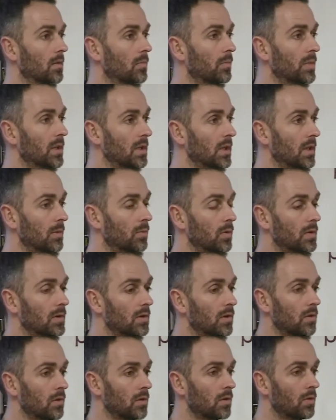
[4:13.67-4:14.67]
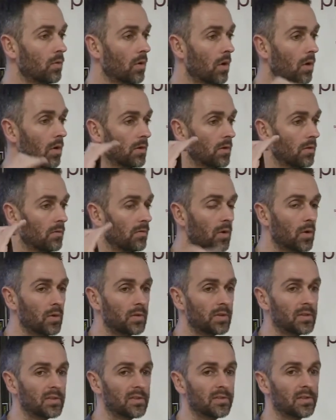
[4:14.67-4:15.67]
being able to, on
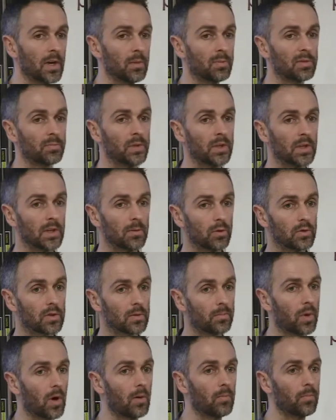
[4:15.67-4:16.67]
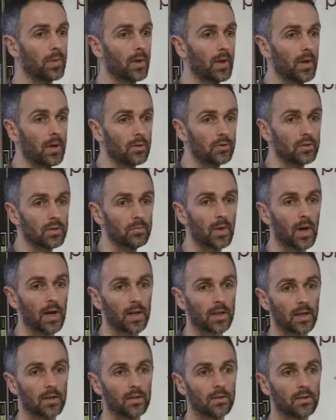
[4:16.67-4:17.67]
voltage dips, being able to pump energy
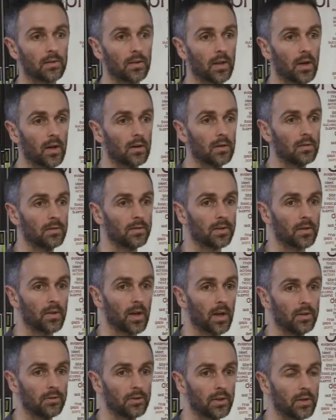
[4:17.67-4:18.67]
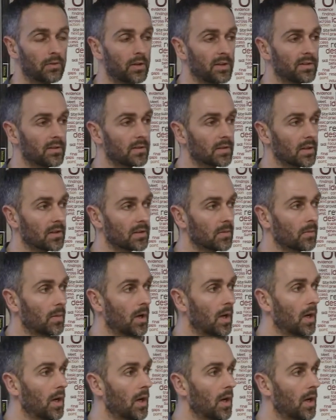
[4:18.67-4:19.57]
back into that generation system.